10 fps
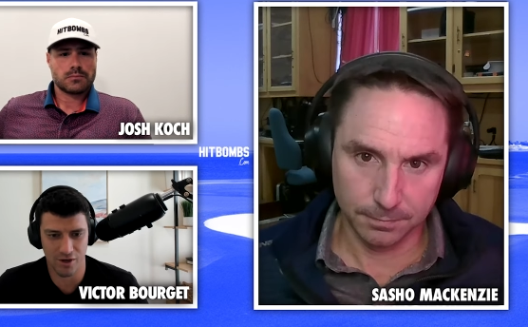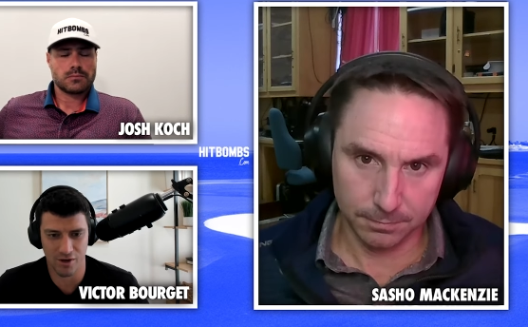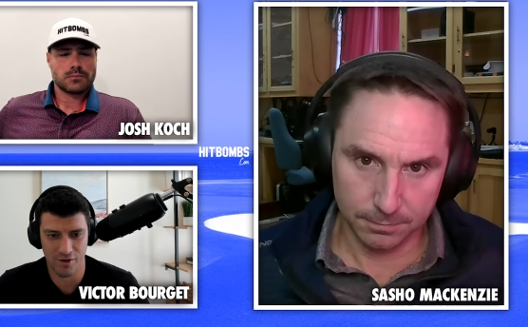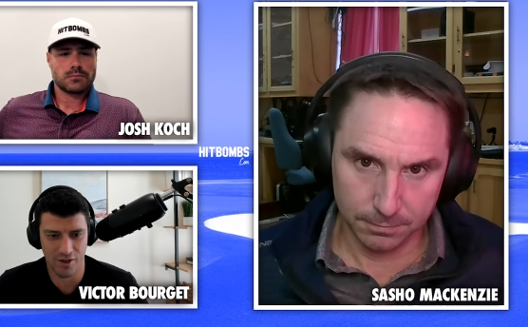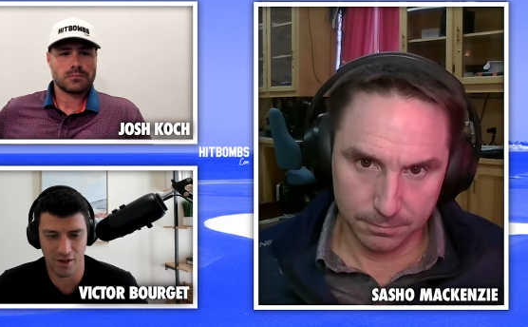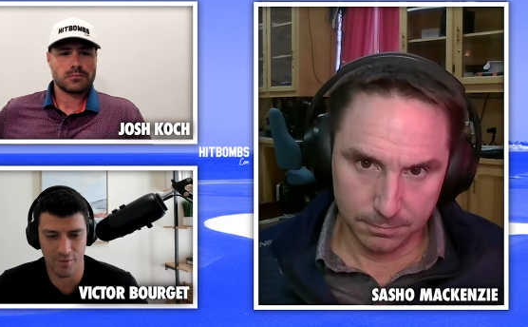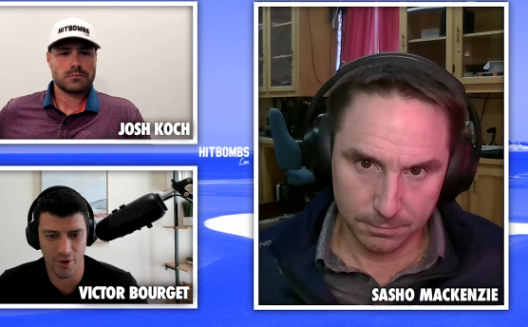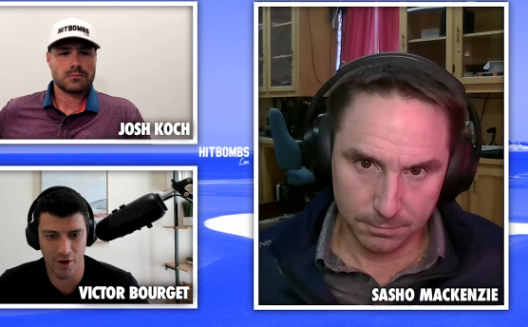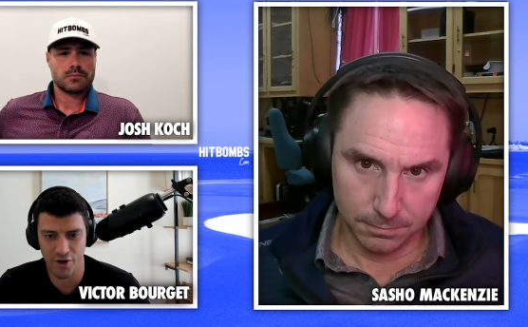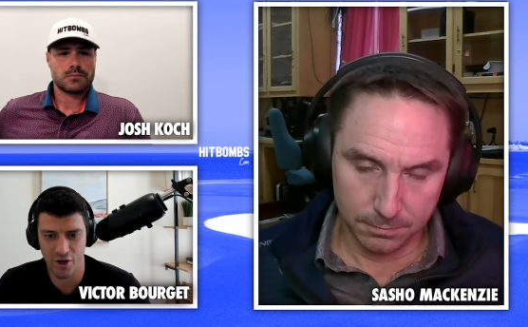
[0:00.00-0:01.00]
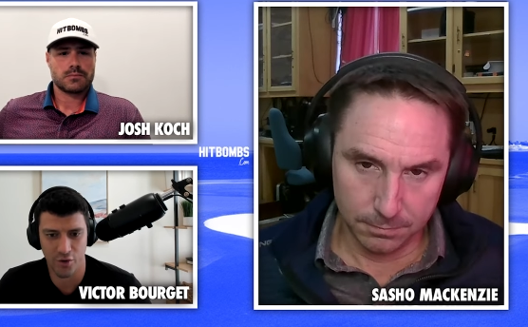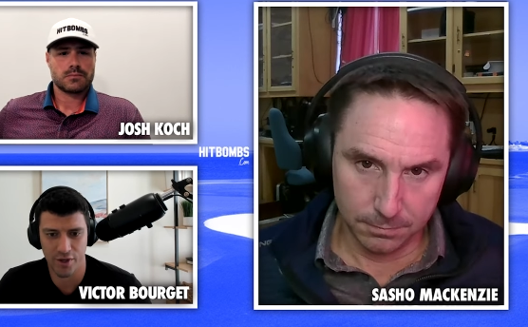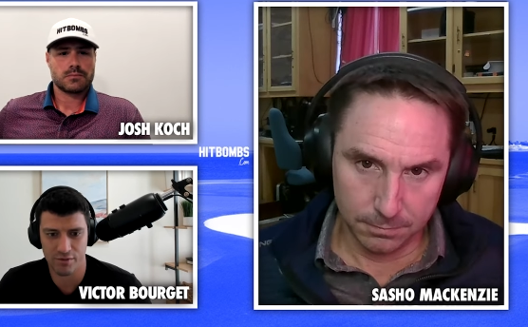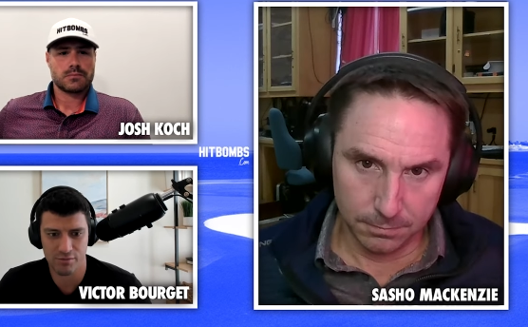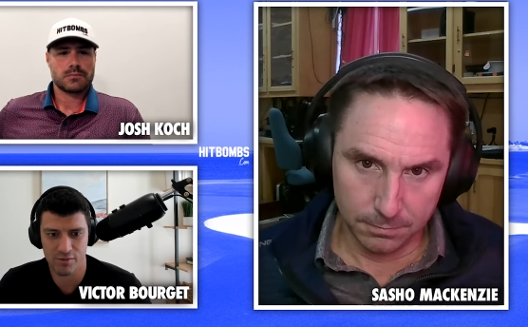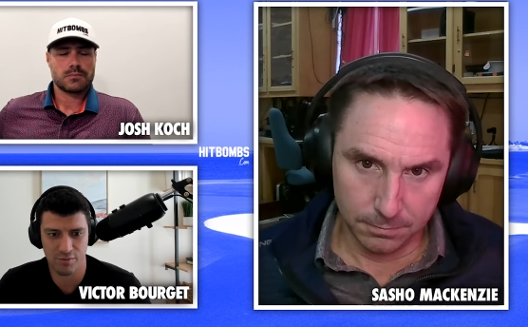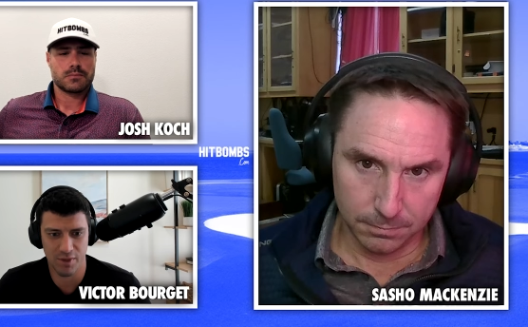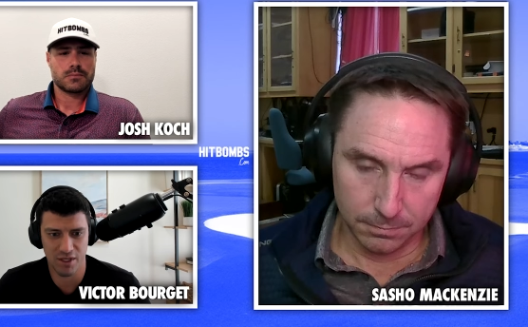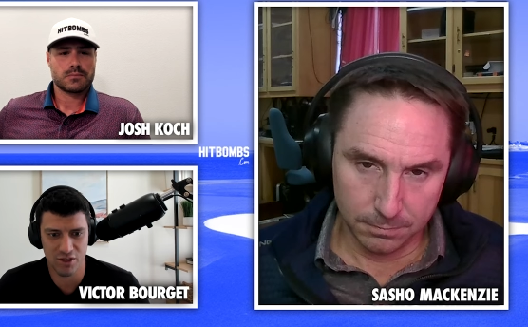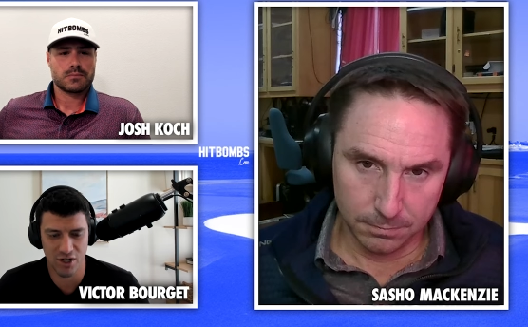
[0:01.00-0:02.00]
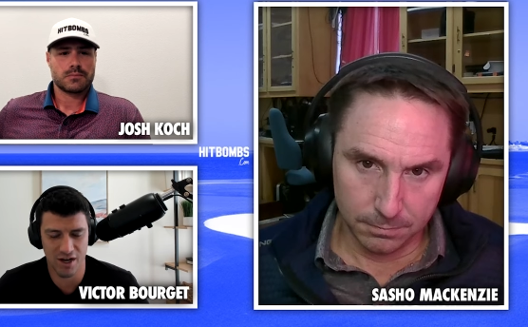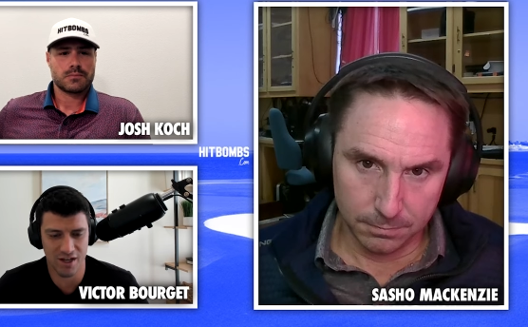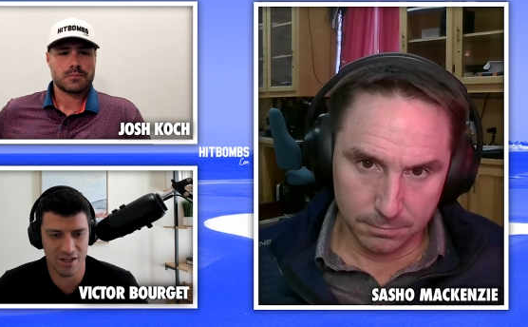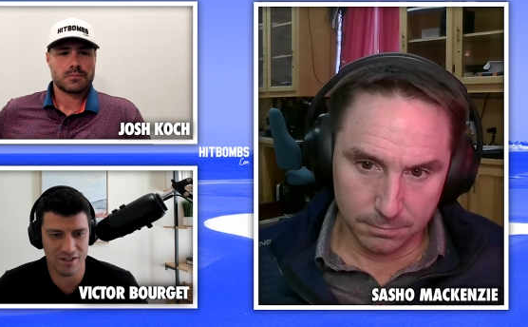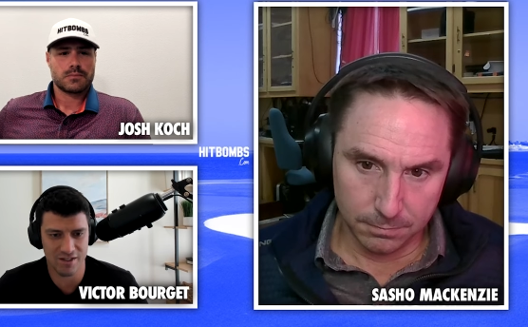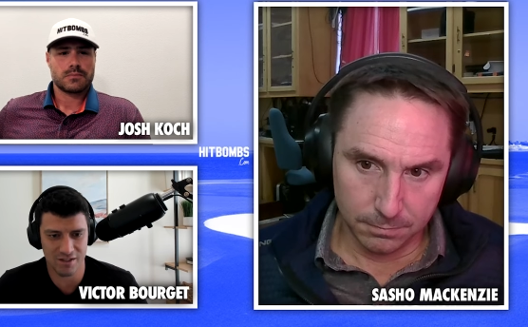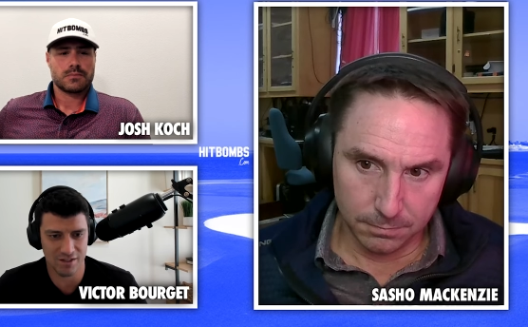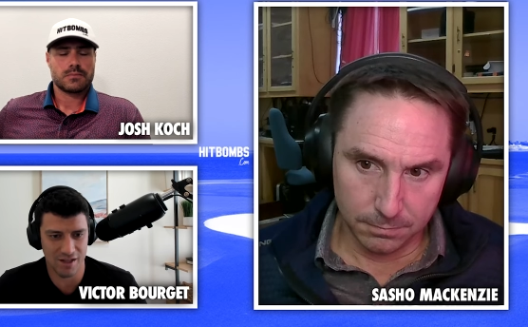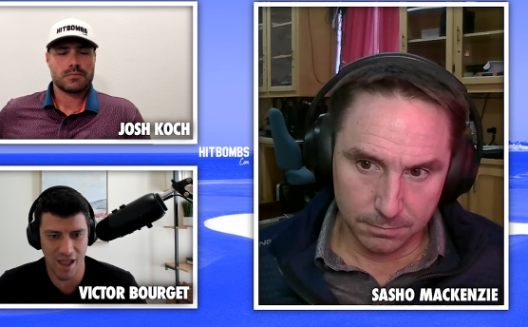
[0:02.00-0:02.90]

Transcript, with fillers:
Speaker 1: are thinking about undergoing speed training is, hey,